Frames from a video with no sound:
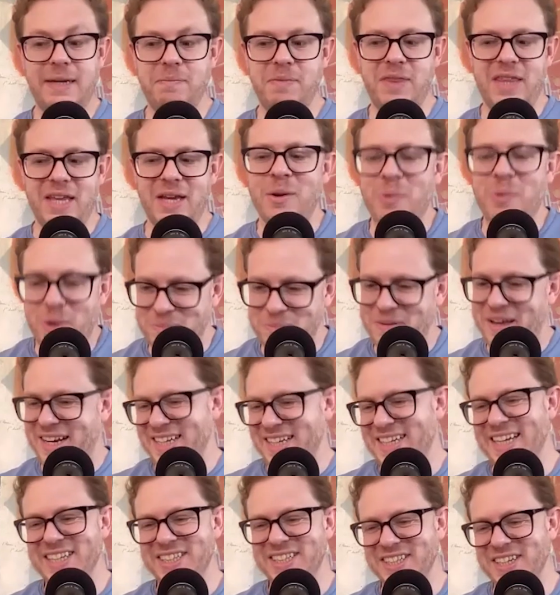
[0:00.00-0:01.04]
thing with
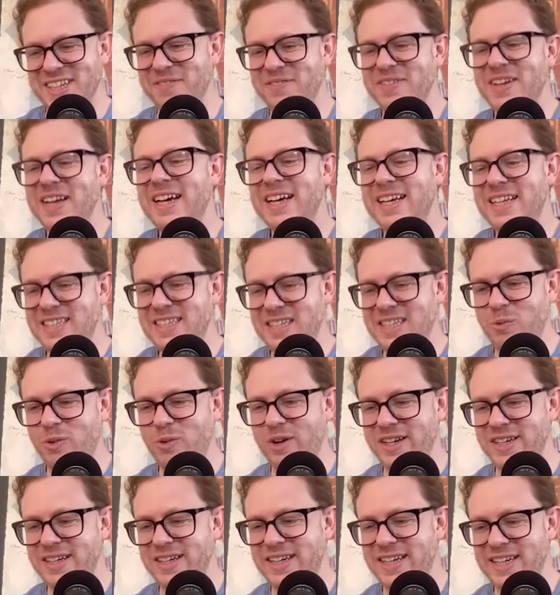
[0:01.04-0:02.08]
meditation. If
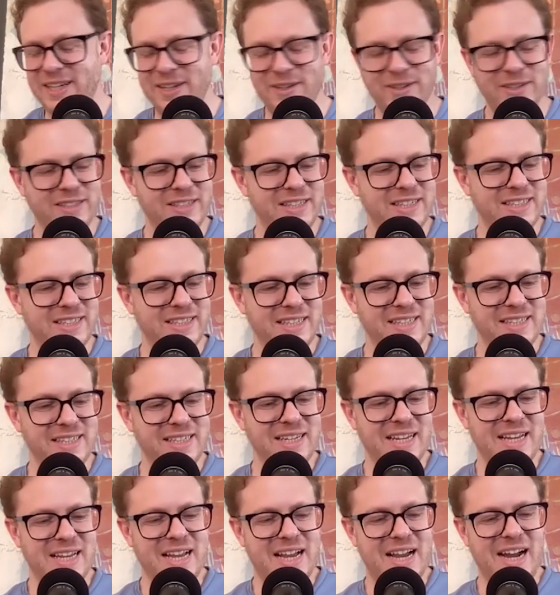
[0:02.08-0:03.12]
someone hears this and
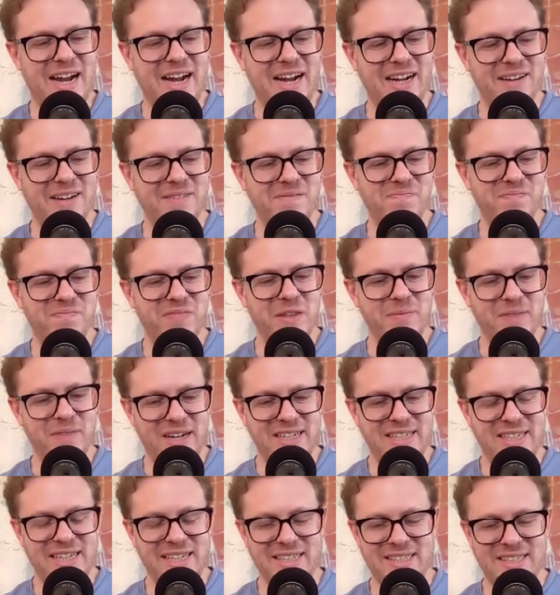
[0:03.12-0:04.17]

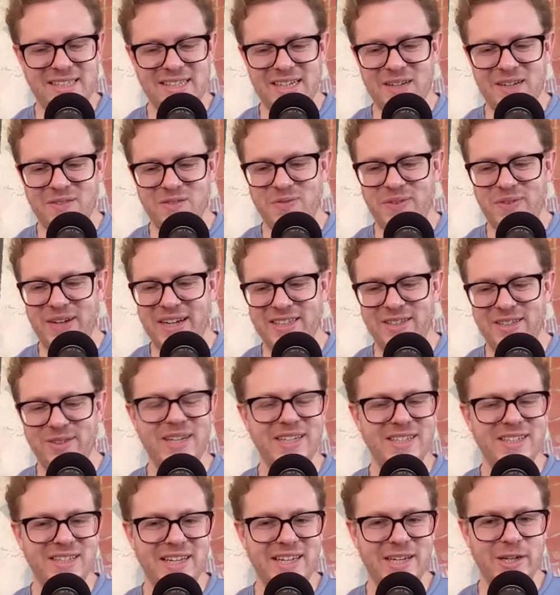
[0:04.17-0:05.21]
meditates and comes back 2
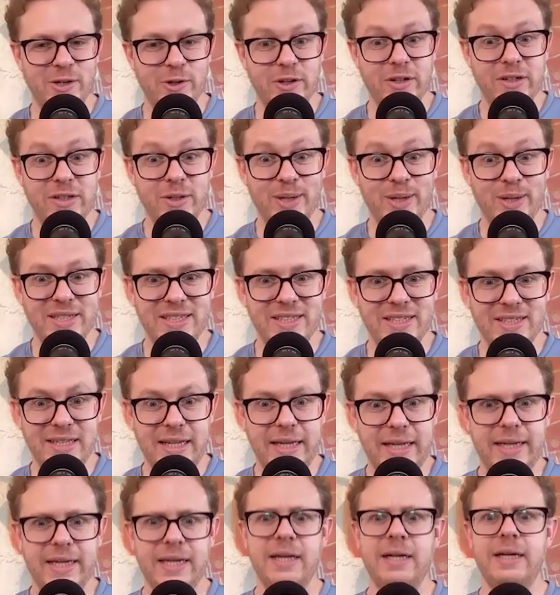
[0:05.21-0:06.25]
days later to us and is
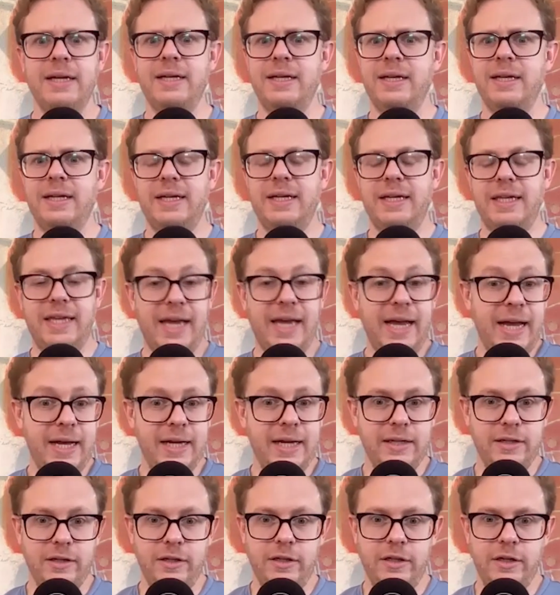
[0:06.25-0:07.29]
like, yeah,
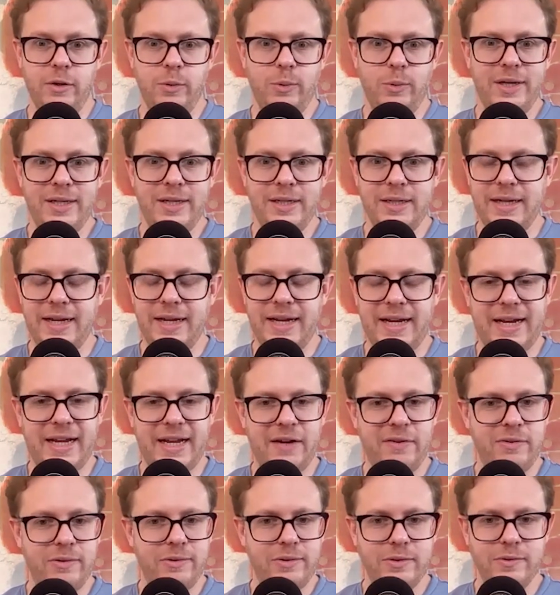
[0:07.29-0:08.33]
you know what?
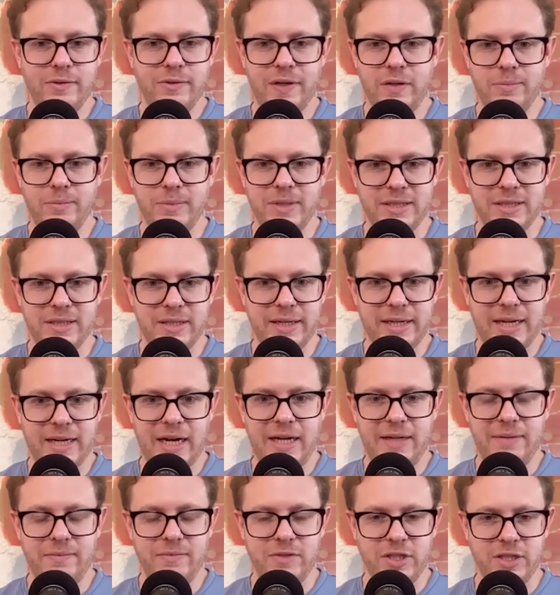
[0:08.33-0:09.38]
Everyone around me is like,
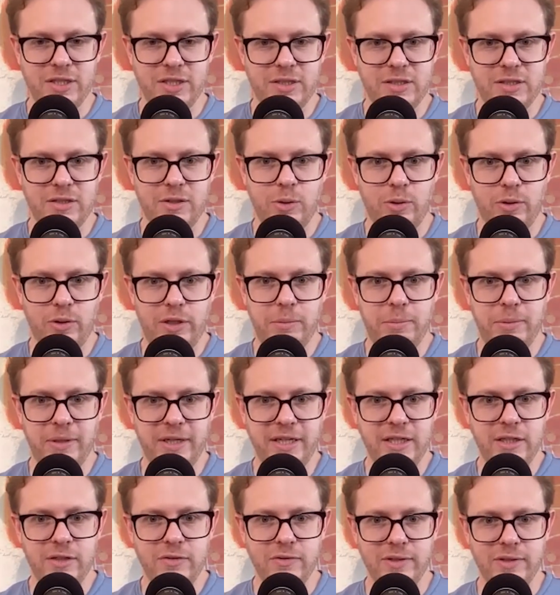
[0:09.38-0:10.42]
I'm just totally
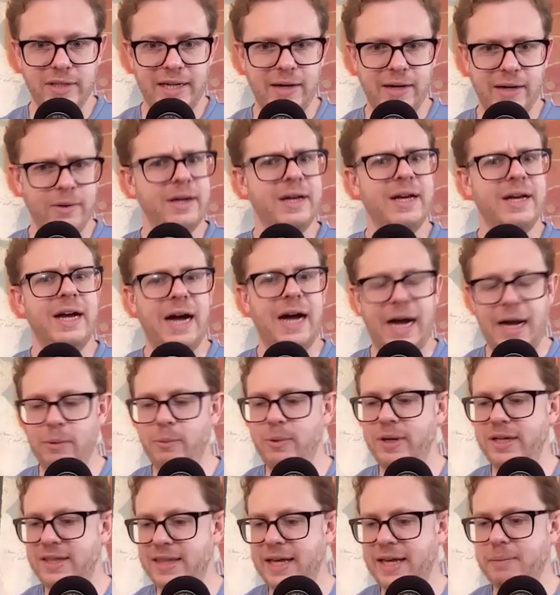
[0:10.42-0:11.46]
peaceful now. I
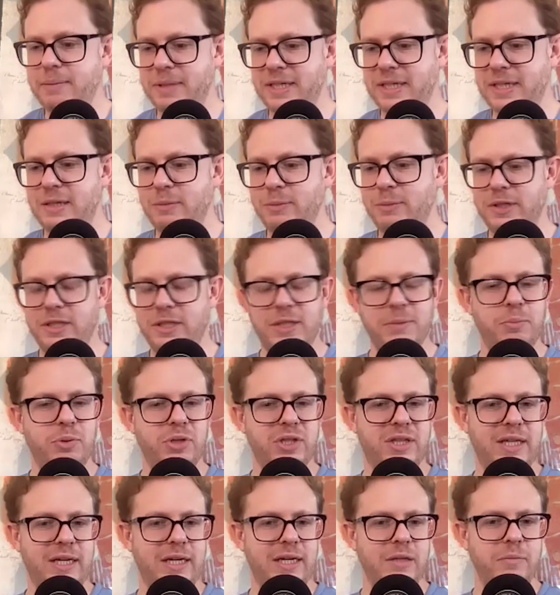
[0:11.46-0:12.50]
want that, because then we can
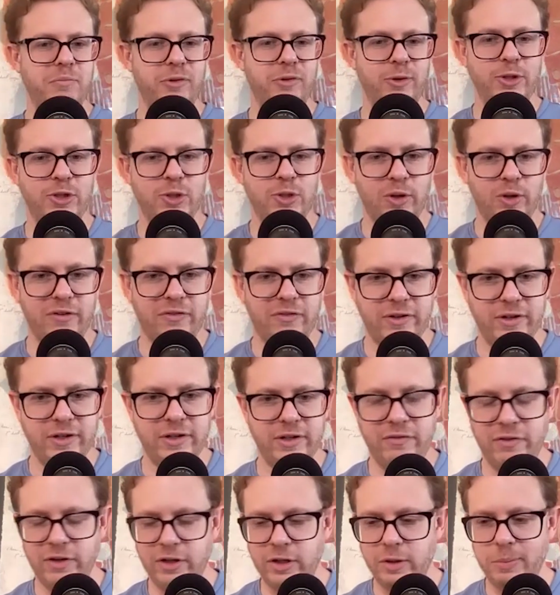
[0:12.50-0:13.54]
put that in the brochure for
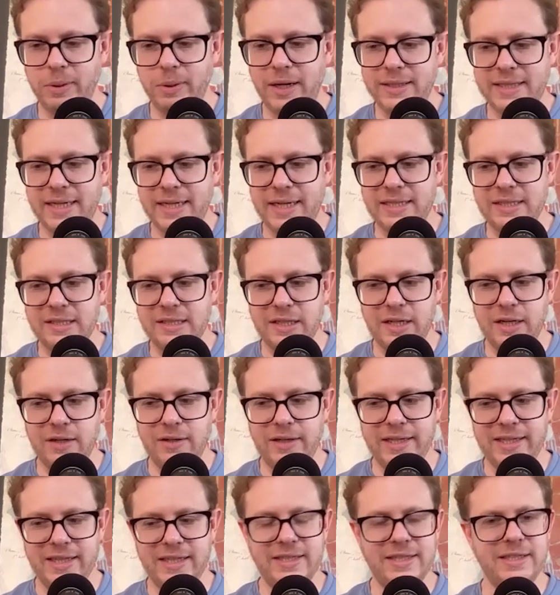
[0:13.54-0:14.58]
your podcast,
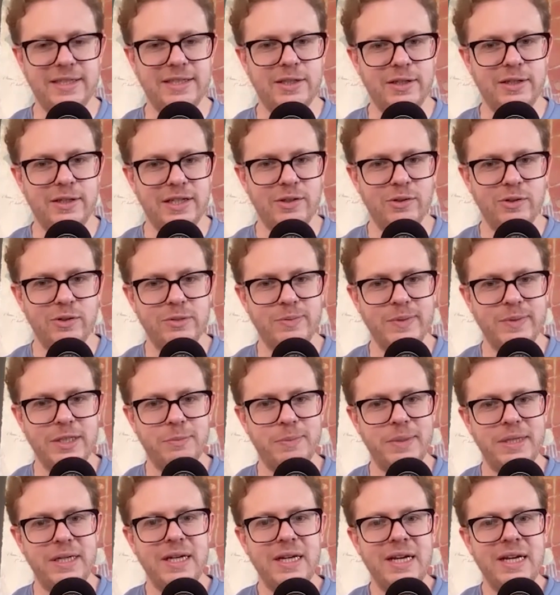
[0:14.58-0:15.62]
like, this is good endorsements. But